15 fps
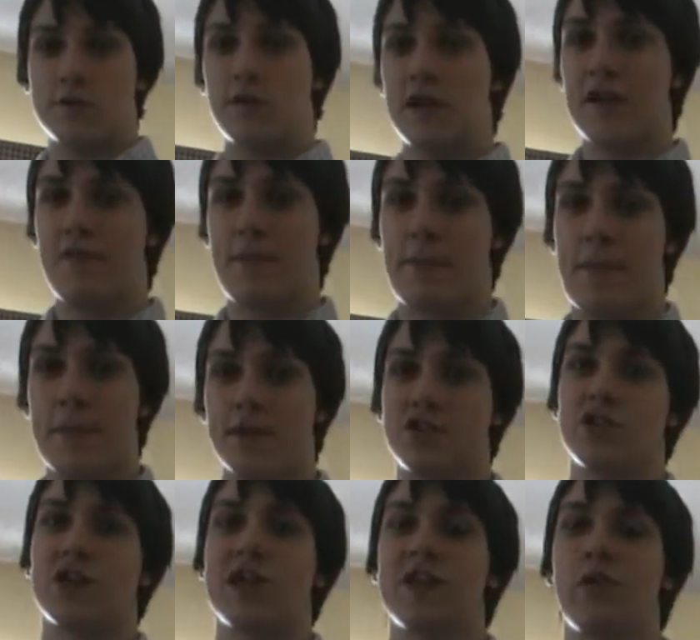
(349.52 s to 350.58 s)
were given
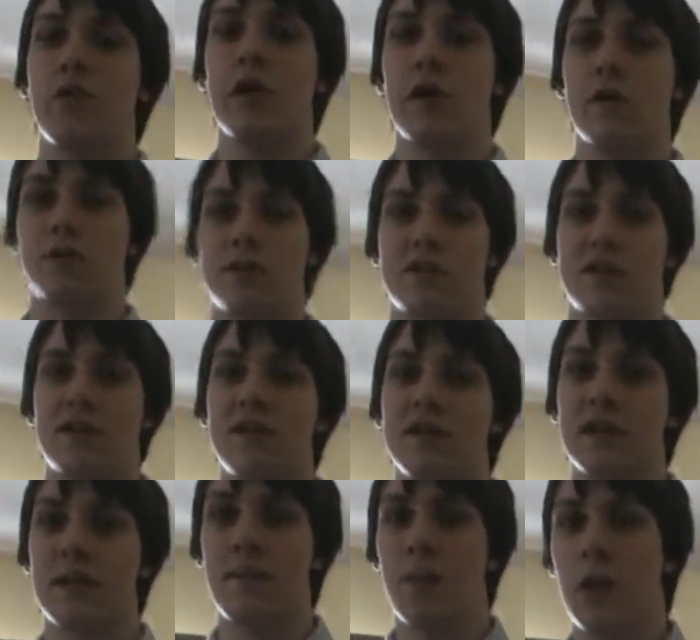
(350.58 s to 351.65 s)
permission to kill those that
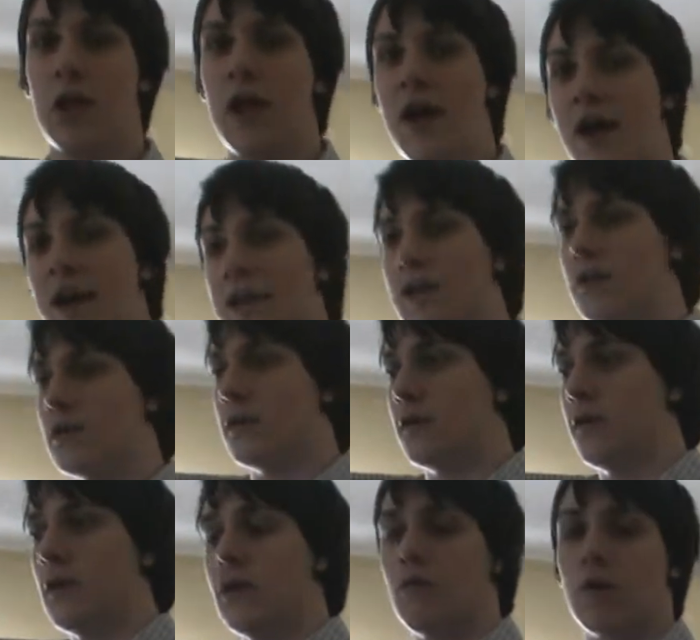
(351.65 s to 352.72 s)
didn't comply or
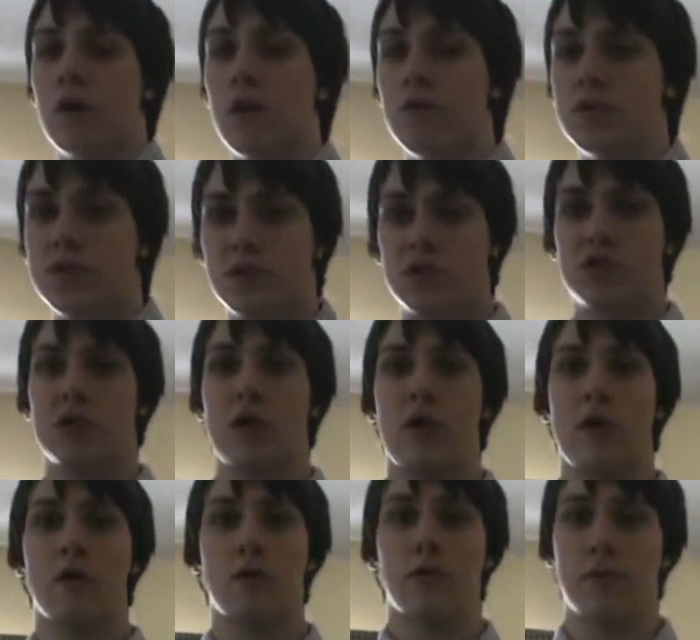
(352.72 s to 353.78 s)
were going too
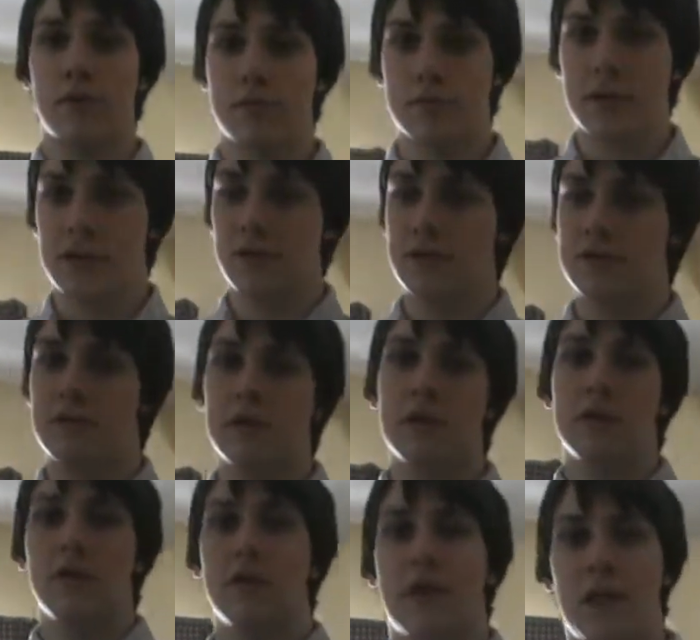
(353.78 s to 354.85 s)
slow, and
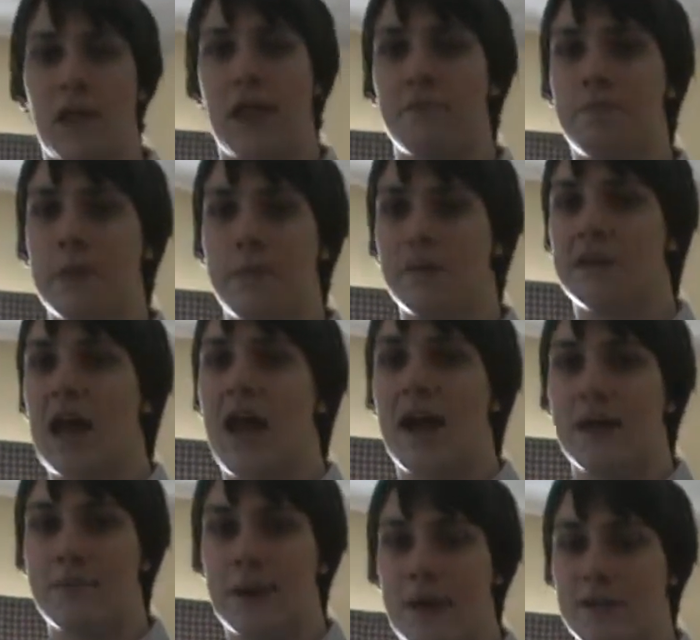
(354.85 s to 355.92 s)
a lot of people
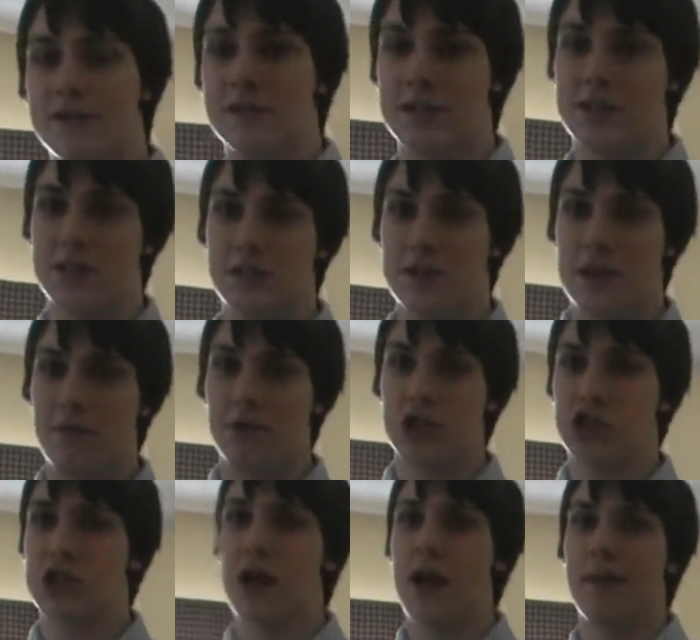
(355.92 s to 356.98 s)
died because they were
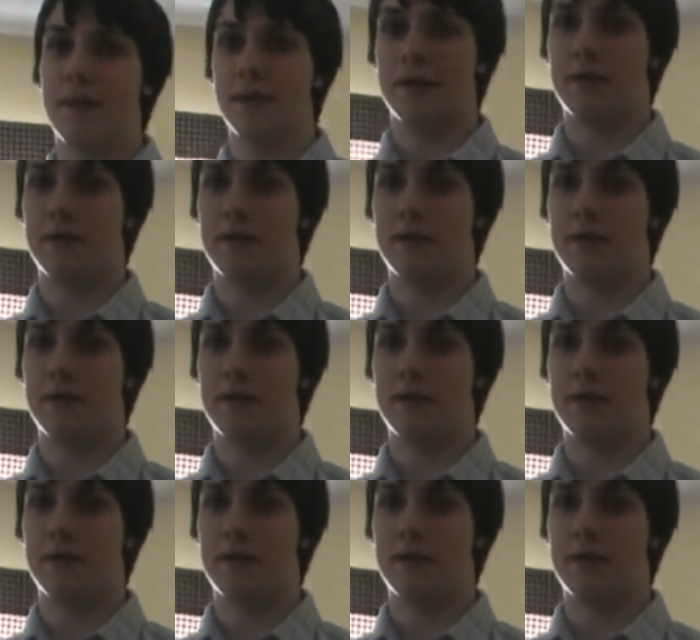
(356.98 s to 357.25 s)
shot.